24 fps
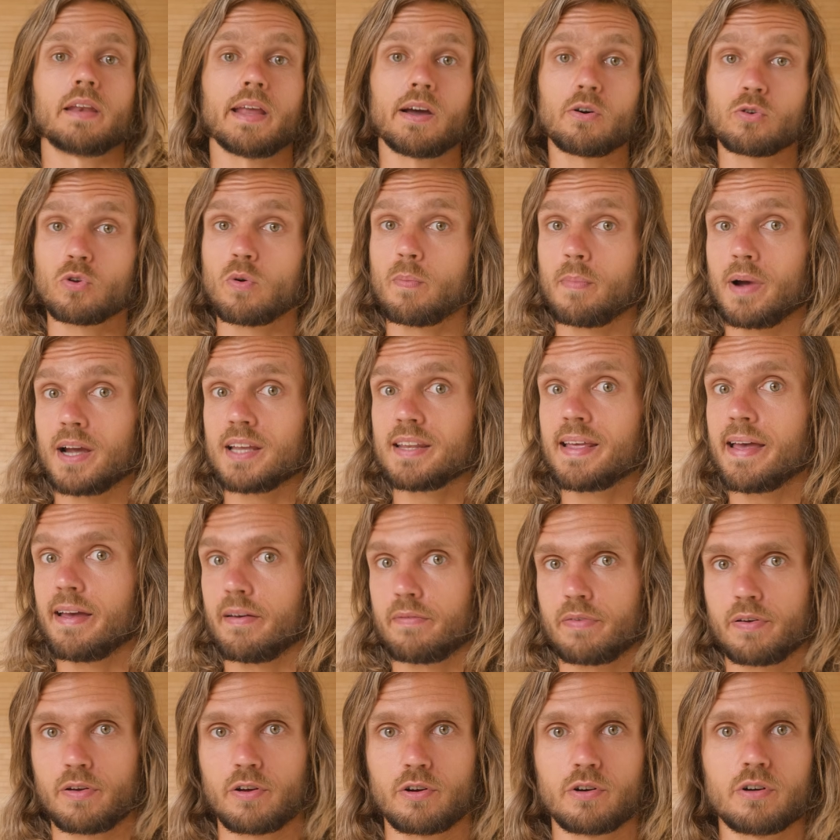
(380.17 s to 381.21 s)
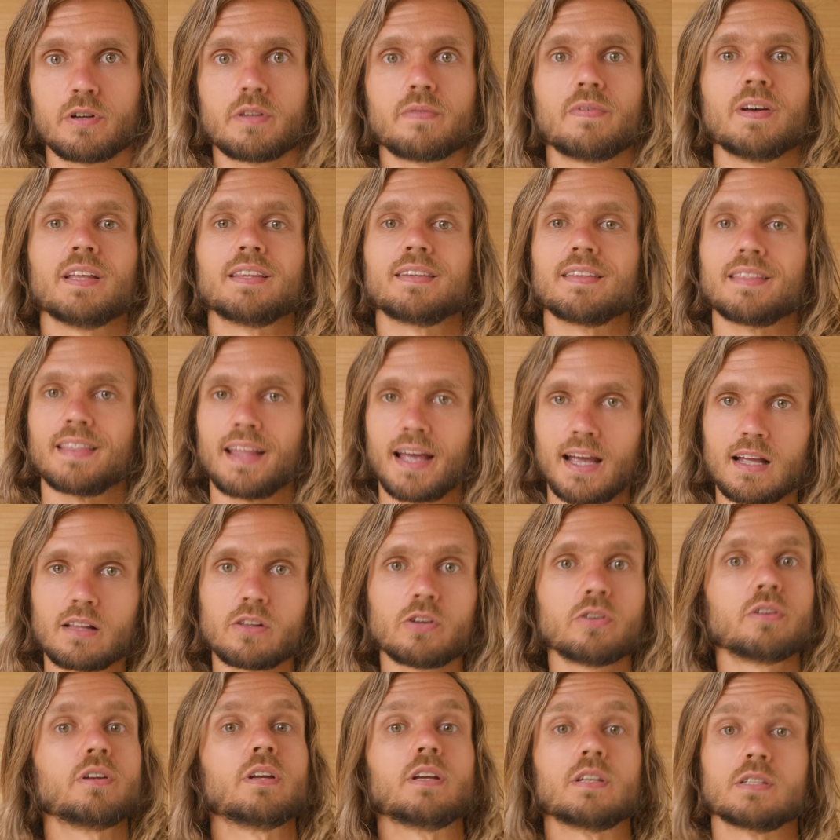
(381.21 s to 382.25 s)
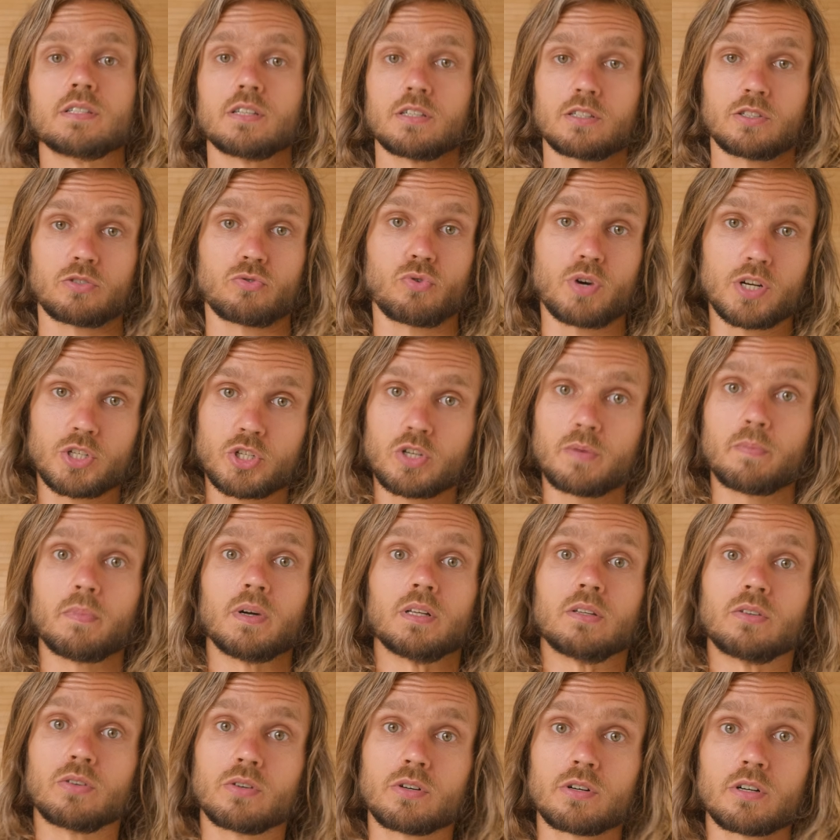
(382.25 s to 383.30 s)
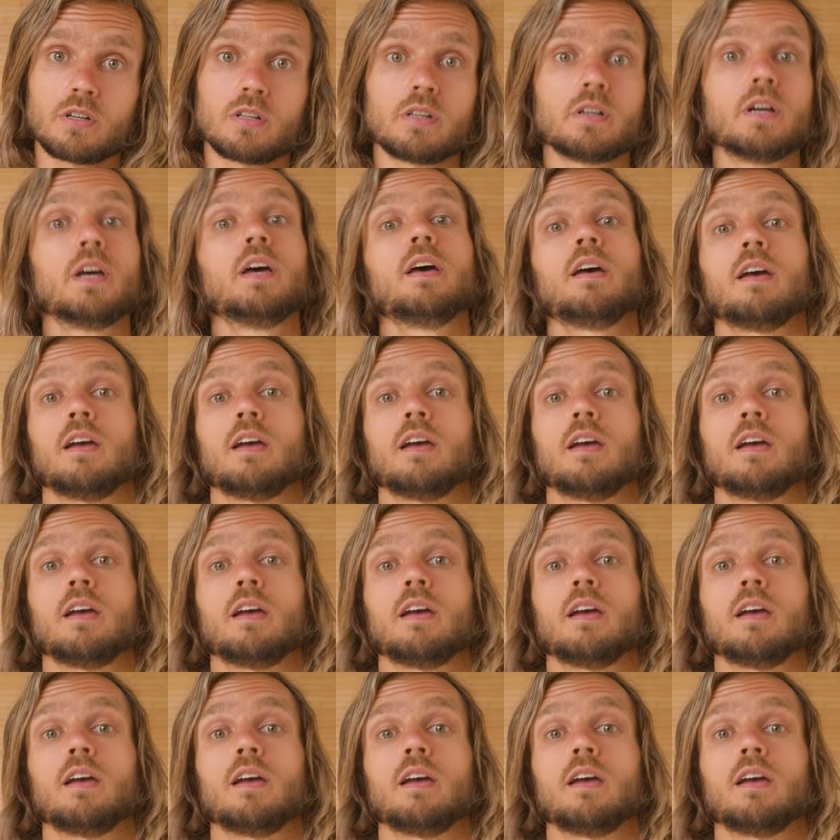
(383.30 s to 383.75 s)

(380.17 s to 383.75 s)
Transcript: Now, you might have heard that nylon is a stretchy material